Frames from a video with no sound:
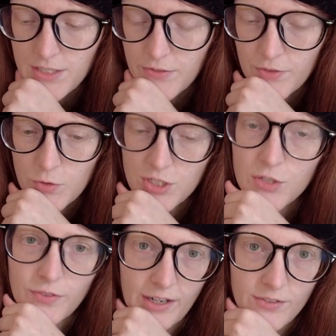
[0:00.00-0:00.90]
of your
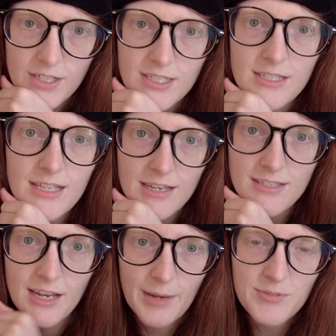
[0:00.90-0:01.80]
surroundings?
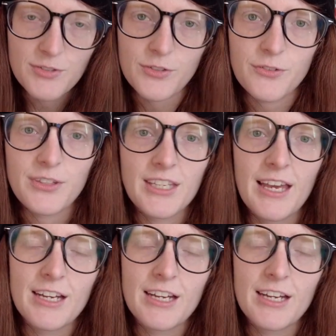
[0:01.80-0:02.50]
Yes, absolutely.